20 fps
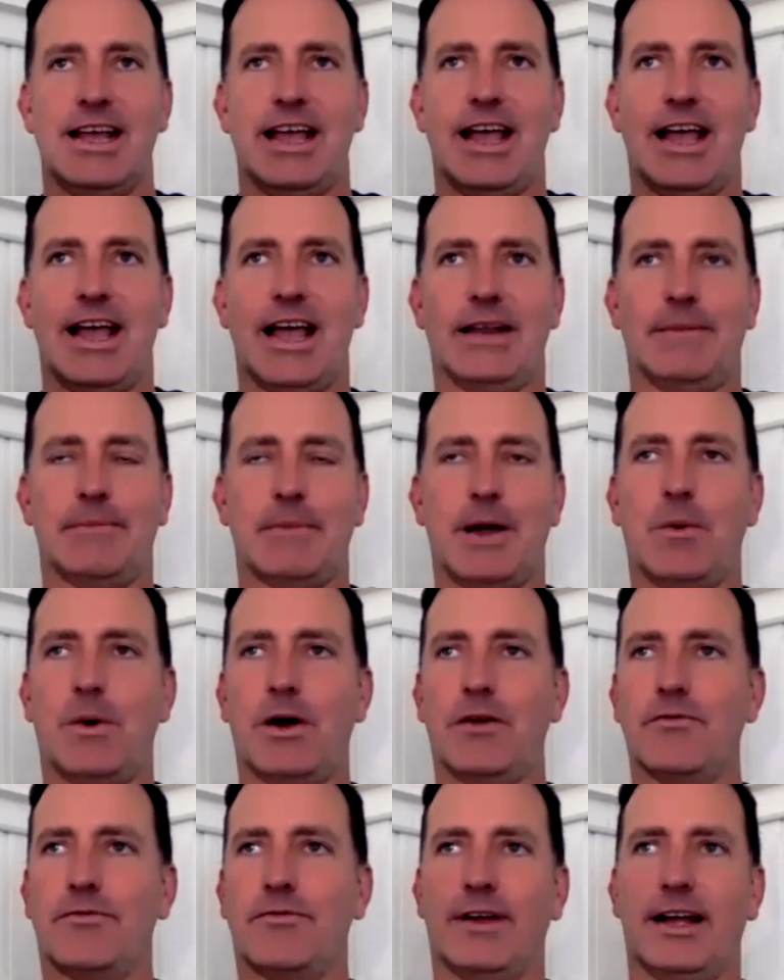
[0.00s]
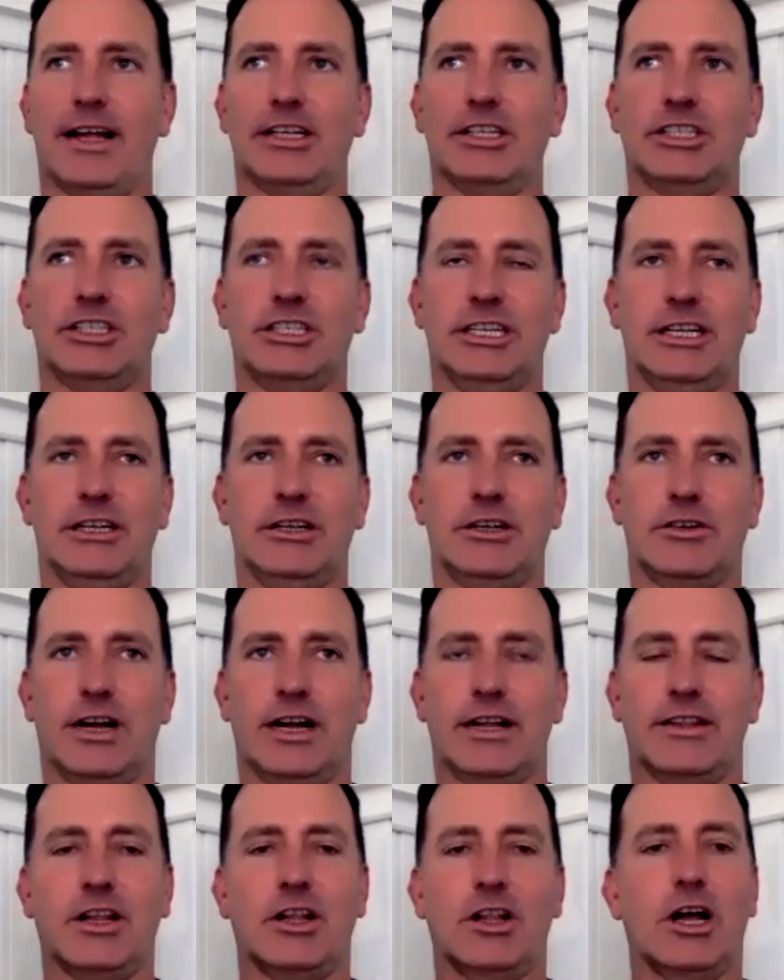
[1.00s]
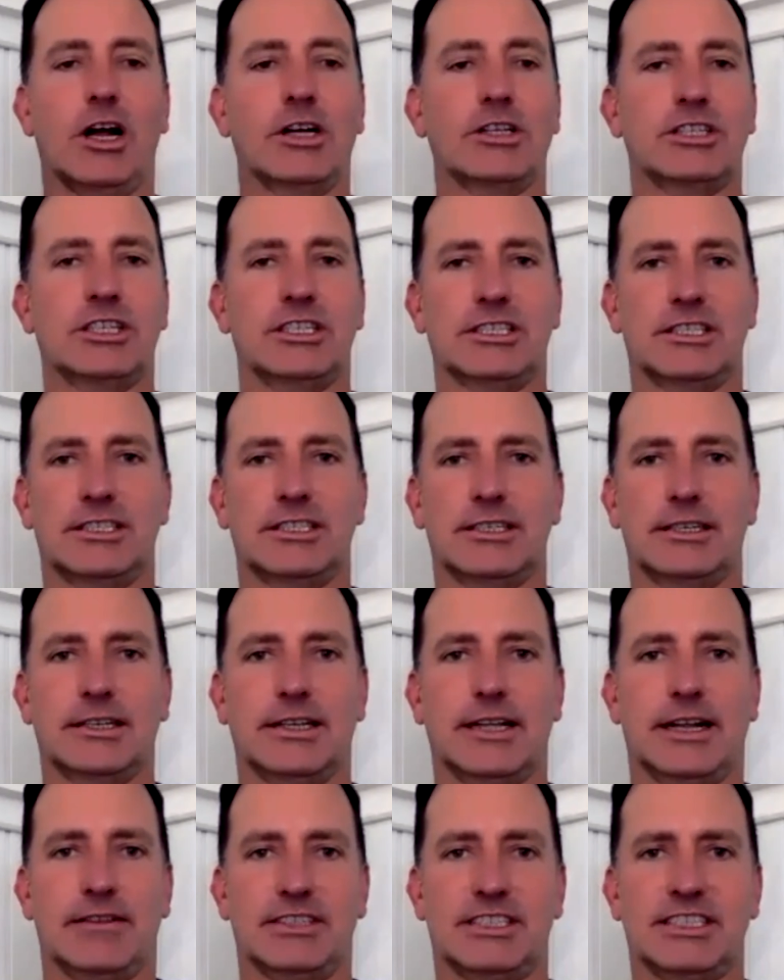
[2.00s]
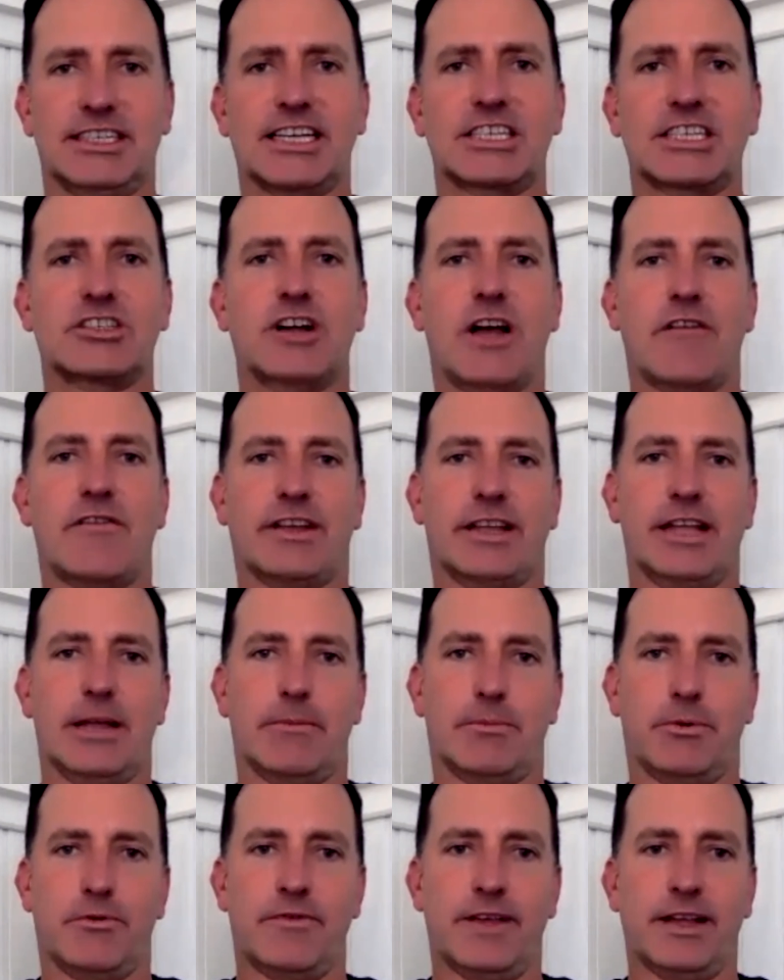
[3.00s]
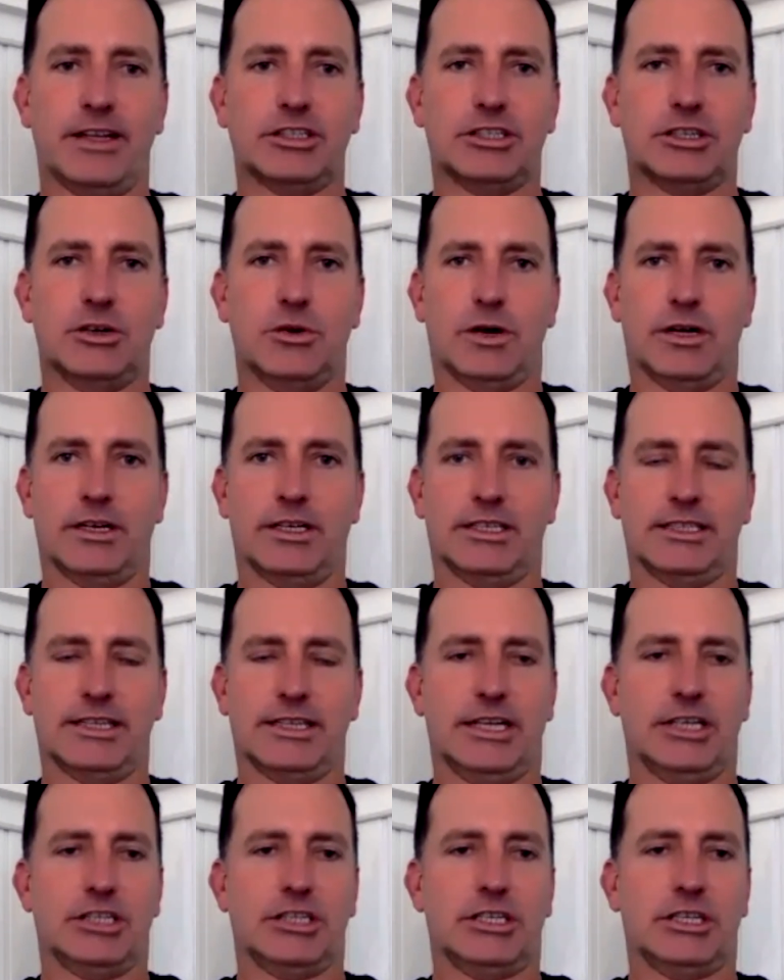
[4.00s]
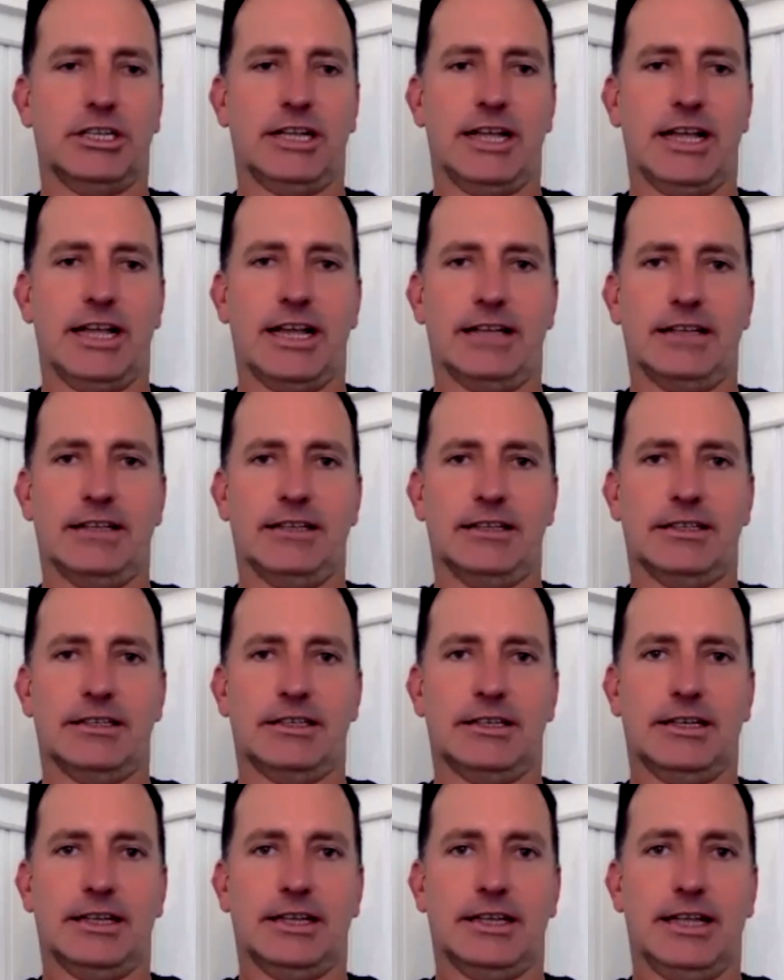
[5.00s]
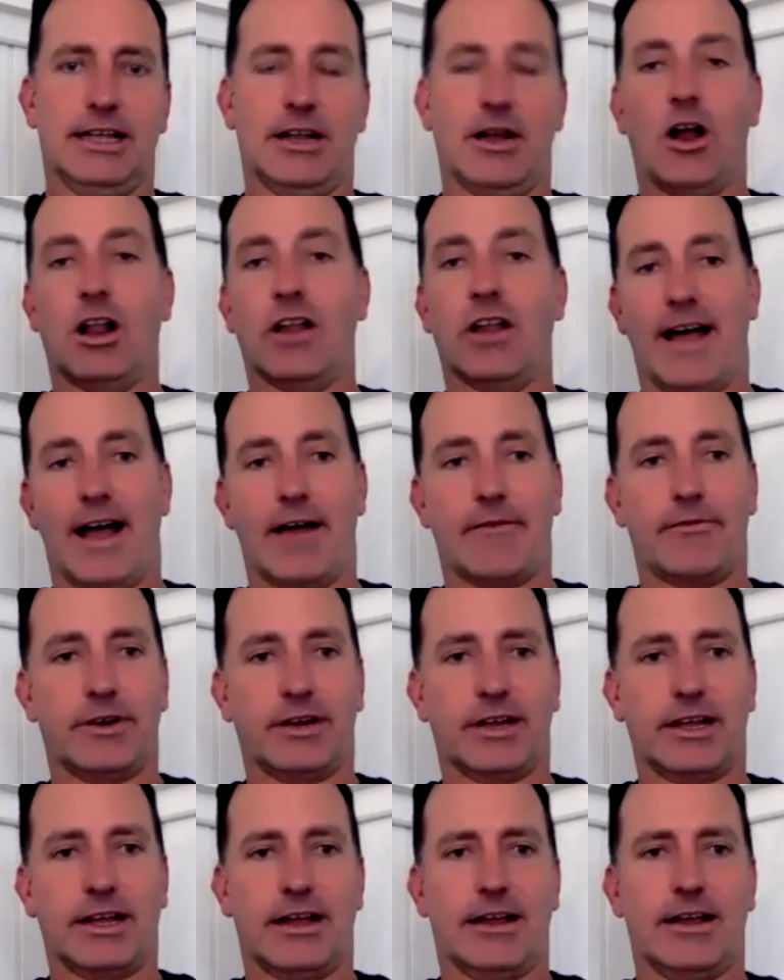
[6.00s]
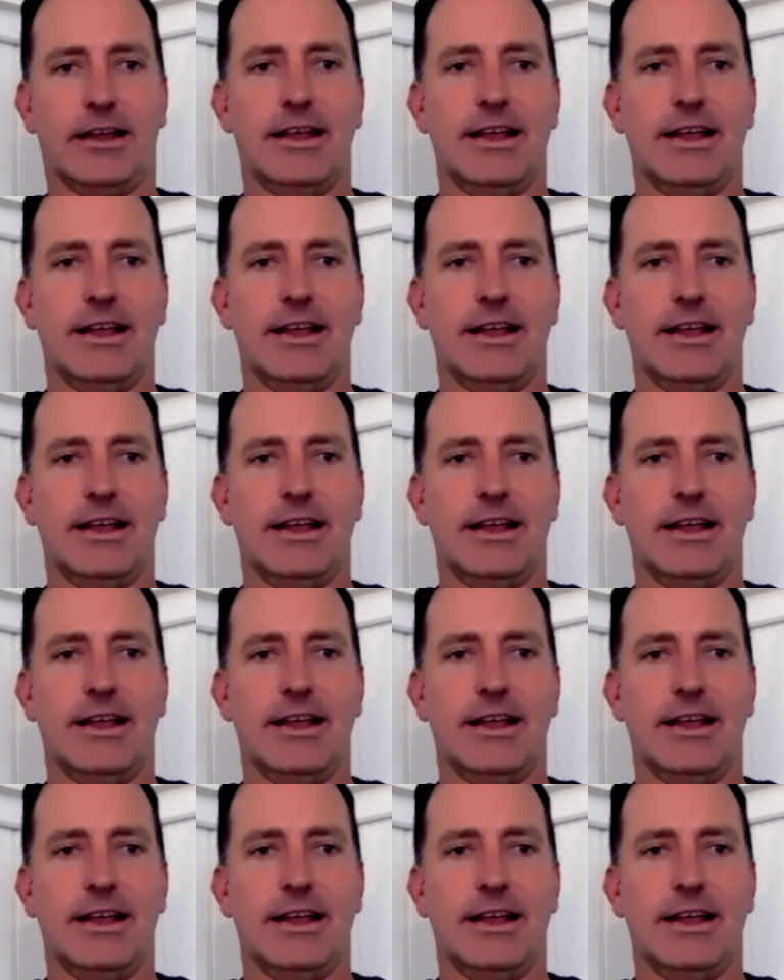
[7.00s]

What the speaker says: And my one friend, she created the largest kind of sex trafficking prevention organization in all of Africa.